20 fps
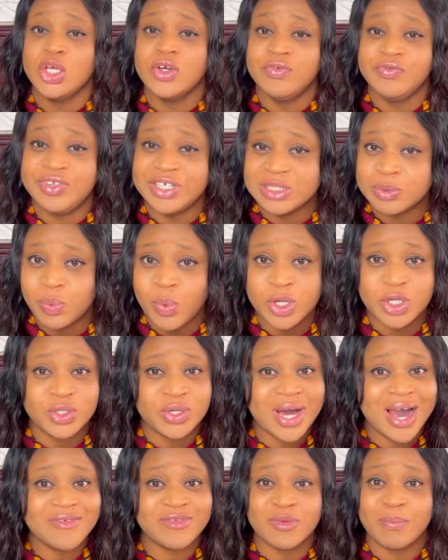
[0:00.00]
This one you
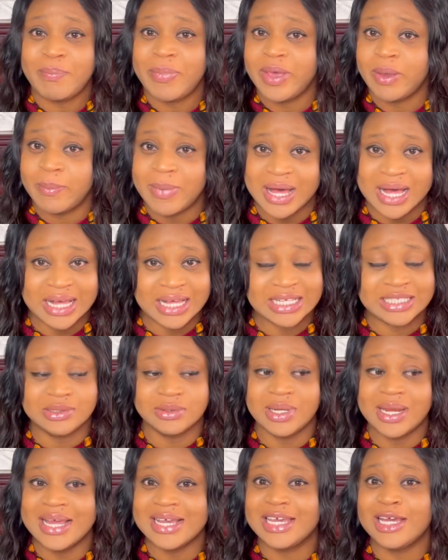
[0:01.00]
don't have to pay back. It's
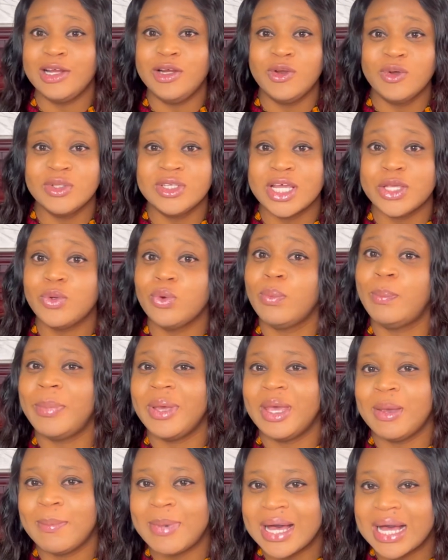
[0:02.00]
not like a loan that you will
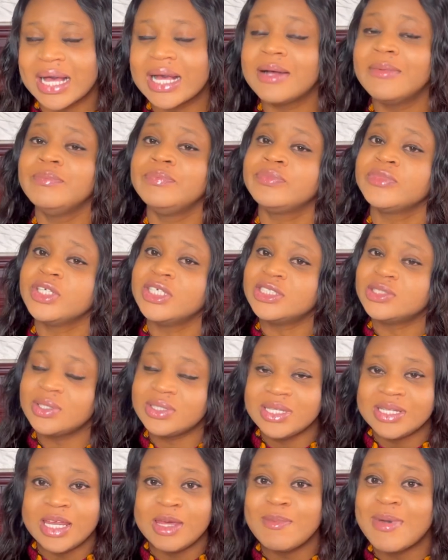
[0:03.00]
pay back. So
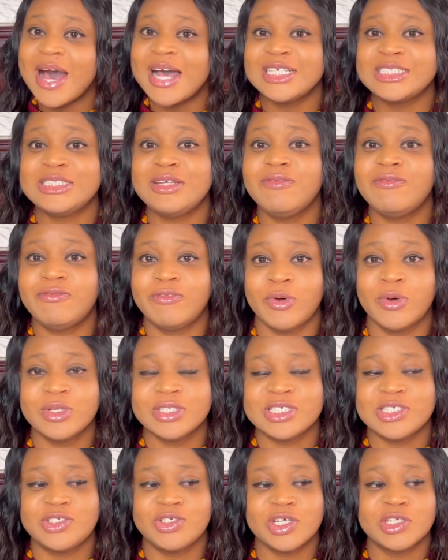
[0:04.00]
the name hardship funds
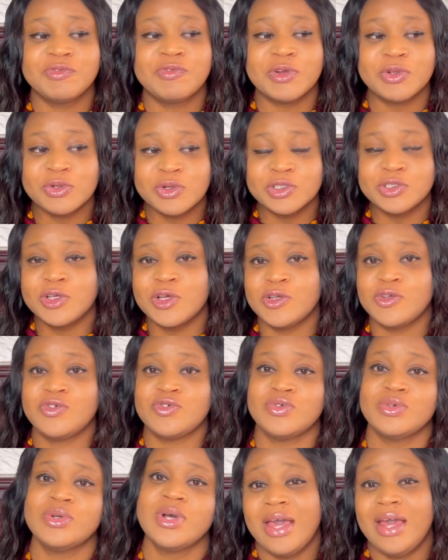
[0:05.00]
is just for those going
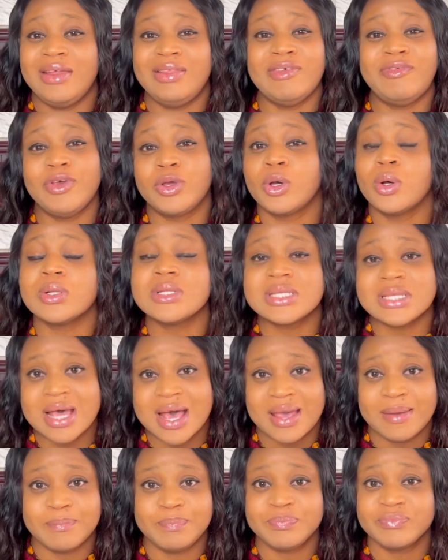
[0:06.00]
through a difficult
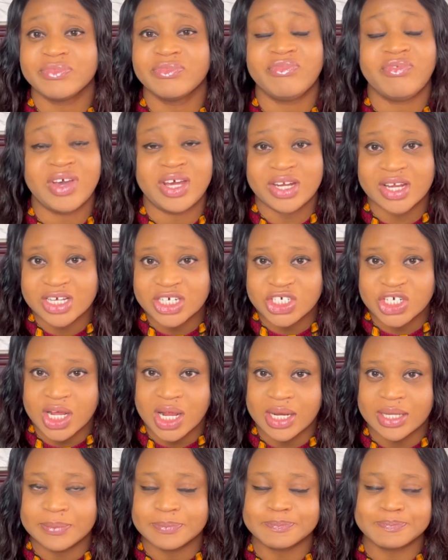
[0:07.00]
time
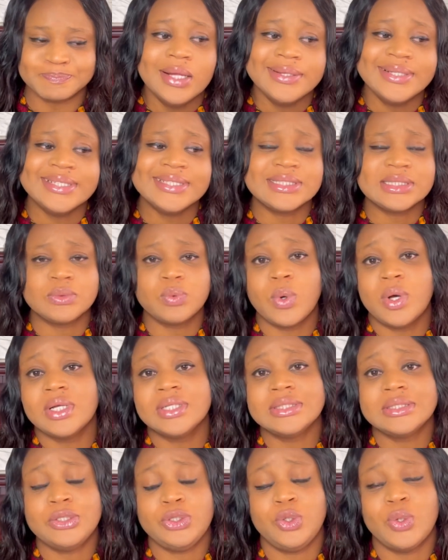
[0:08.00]
financially. This
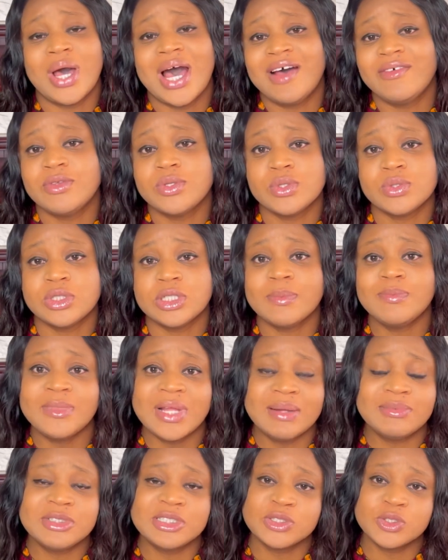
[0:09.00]
one, you have to,
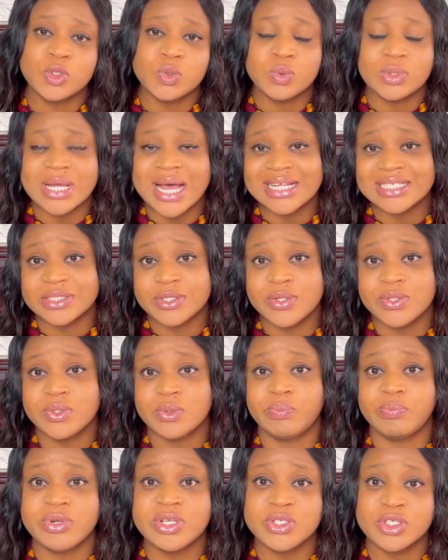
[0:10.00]
sometimes the school would ask you to
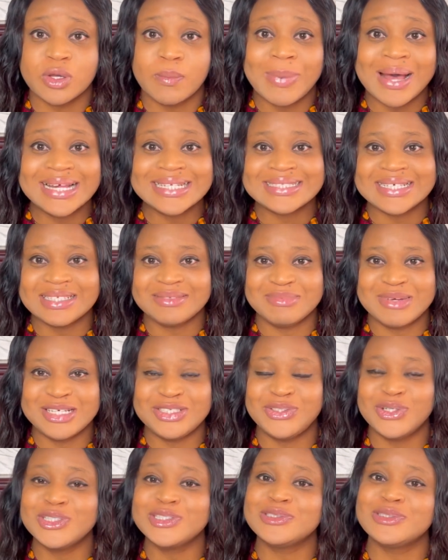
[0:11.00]
print your bank
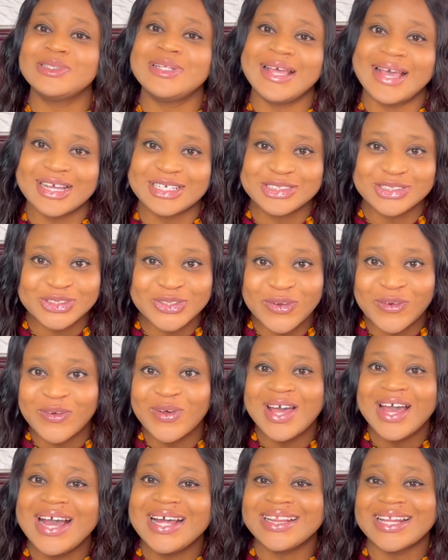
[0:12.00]
statement just so they are sure
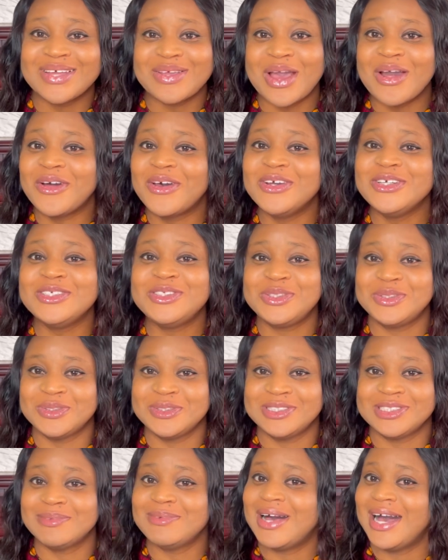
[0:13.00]
that you're going through
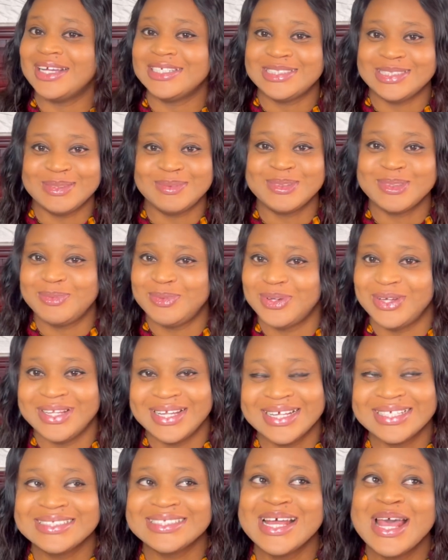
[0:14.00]
some hardship, to be
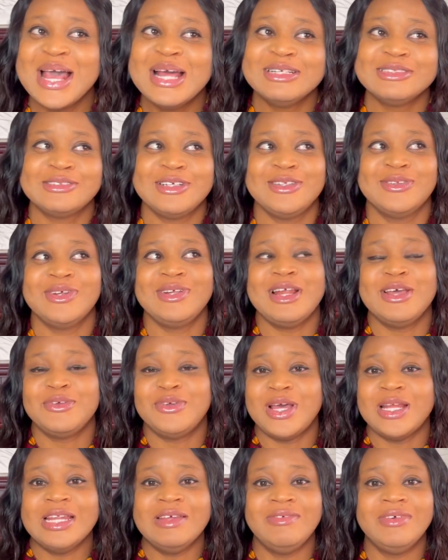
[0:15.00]
honest. So it's not like
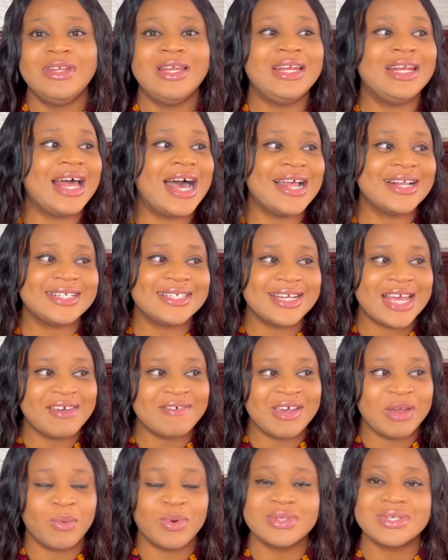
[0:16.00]
you're living a large life
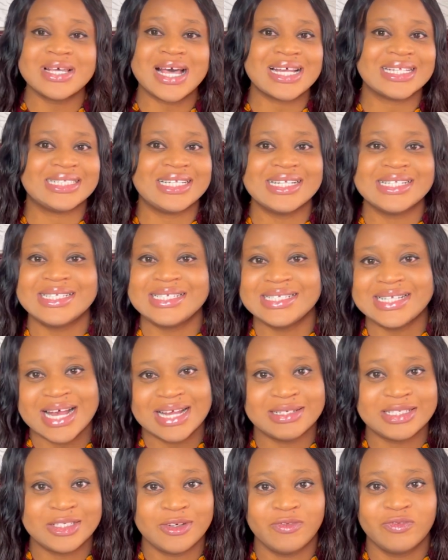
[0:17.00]
and you want to access these
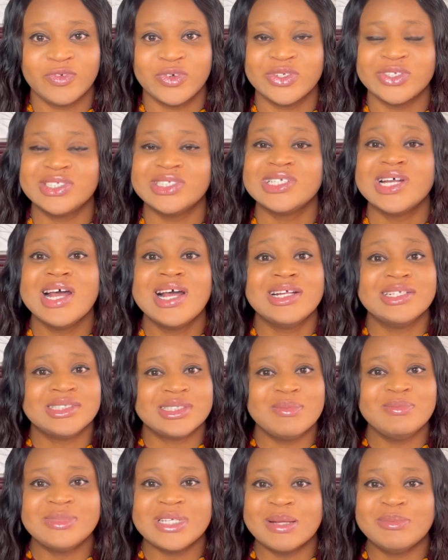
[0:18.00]
hardship funds.
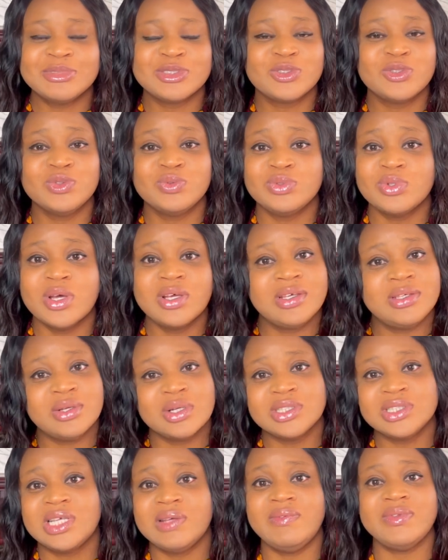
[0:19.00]
Sometimes schools will not
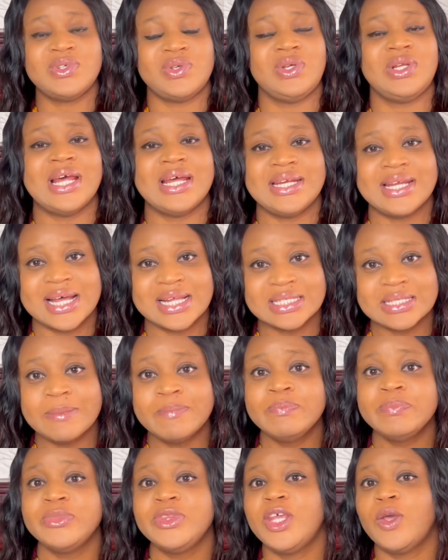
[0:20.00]
just give it to you like that.
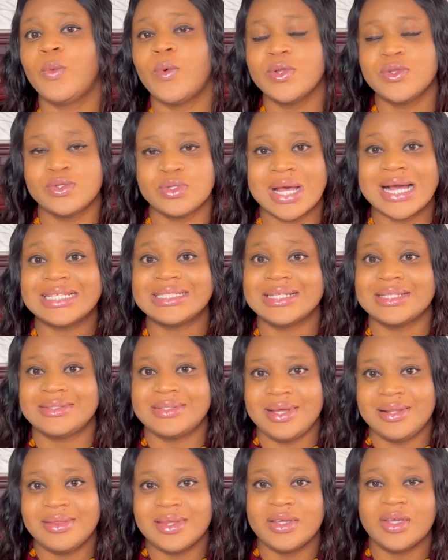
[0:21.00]
They want to
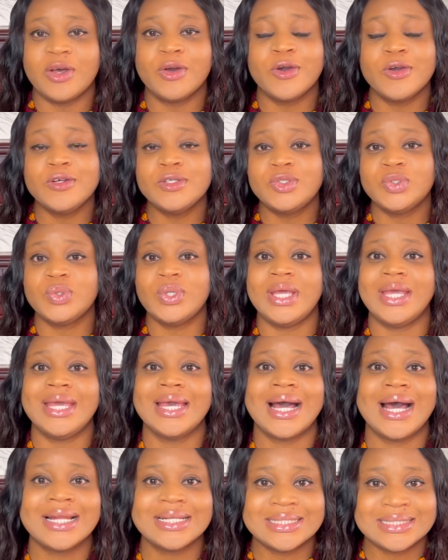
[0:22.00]
ascertain that you're going through a
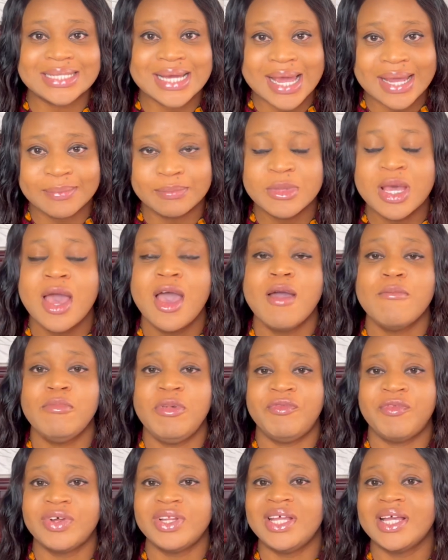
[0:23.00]
hard time
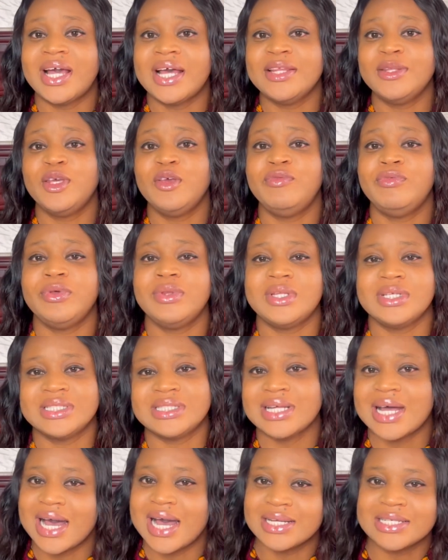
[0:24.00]
before they can give you
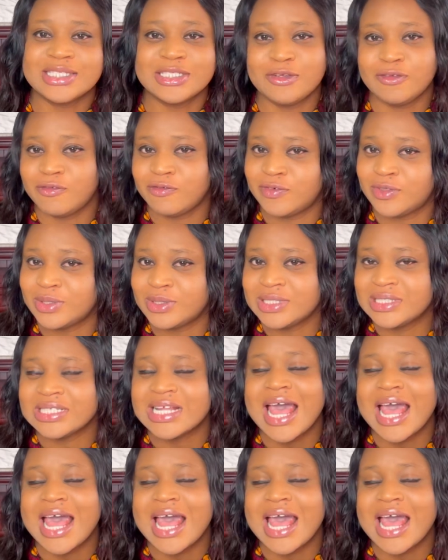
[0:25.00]
this hardship funds.